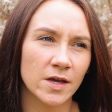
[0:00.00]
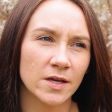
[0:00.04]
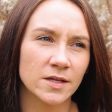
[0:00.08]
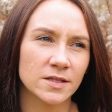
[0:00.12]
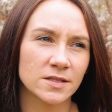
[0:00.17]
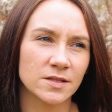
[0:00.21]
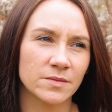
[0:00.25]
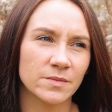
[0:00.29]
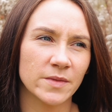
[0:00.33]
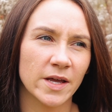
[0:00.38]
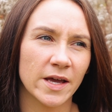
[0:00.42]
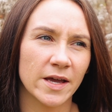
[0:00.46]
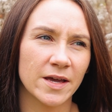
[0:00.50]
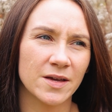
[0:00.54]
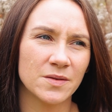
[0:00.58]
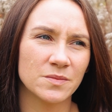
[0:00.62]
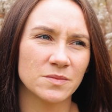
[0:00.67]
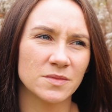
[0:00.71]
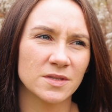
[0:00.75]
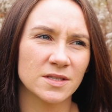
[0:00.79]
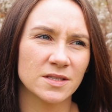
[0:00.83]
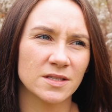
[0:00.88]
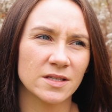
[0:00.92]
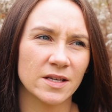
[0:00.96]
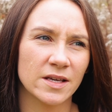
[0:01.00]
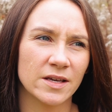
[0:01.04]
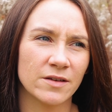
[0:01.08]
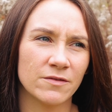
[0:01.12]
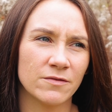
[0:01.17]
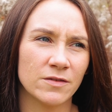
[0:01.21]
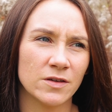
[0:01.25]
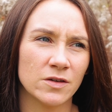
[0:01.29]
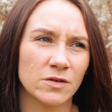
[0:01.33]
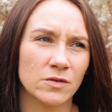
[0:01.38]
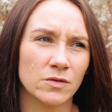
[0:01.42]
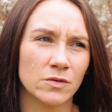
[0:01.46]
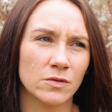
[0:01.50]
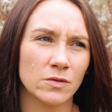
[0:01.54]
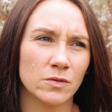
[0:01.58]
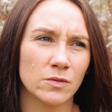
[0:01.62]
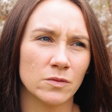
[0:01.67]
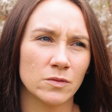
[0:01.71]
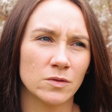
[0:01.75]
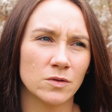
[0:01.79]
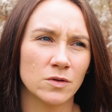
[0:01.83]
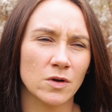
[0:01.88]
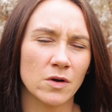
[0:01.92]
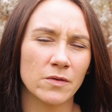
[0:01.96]
Sometimes if
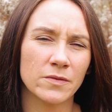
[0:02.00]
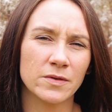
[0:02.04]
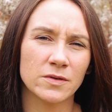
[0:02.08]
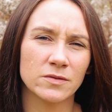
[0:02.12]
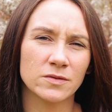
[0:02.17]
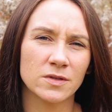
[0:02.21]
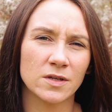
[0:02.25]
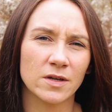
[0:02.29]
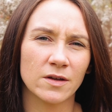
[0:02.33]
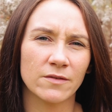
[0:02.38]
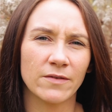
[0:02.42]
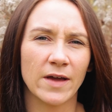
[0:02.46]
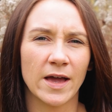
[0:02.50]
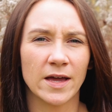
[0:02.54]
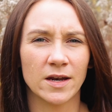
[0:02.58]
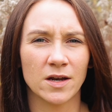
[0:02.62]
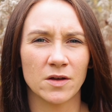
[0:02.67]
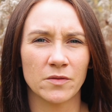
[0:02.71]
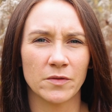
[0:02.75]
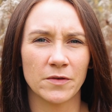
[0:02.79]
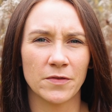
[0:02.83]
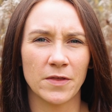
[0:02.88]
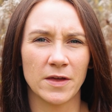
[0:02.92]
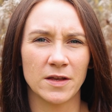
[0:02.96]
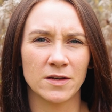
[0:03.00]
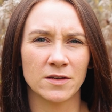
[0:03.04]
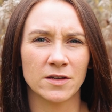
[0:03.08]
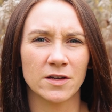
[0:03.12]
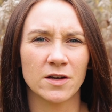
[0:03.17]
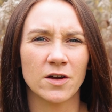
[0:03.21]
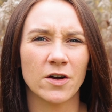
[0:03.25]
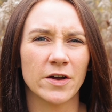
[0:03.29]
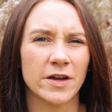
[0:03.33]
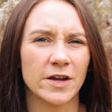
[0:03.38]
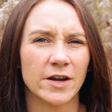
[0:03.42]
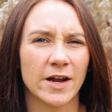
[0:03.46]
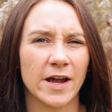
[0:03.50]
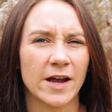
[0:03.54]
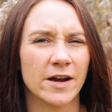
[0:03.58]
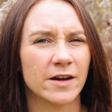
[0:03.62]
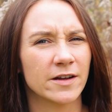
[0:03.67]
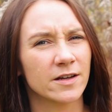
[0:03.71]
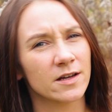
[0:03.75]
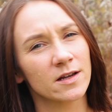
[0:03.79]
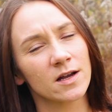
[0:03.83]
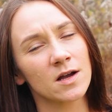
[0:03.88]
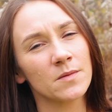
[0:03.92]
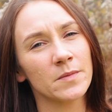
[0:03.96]
you don't use enough henna with indigo, your hair
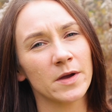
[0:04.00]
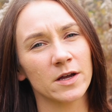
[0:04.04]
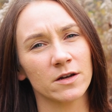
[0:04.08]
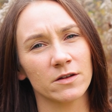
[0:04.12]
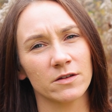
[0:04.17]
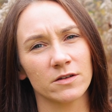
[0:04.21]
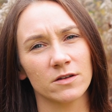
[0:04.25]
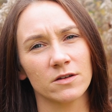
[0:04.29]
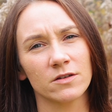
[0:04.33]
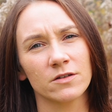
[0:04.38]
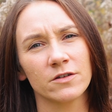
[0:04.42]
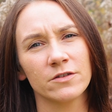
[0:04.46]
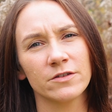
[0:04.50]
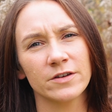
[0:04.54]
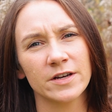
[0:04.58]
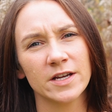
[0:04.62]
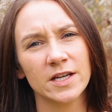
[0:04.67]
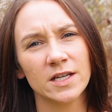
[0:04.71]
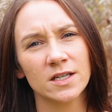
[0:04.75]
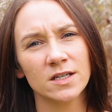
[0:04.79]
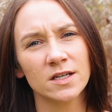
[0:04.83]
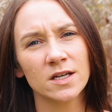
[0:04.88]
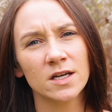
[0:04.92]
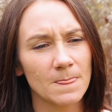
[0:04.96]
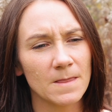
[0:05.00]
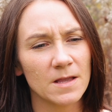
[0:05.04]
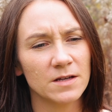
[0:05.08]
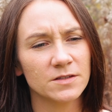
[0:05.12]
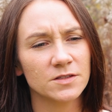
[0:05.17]
could come out a little green.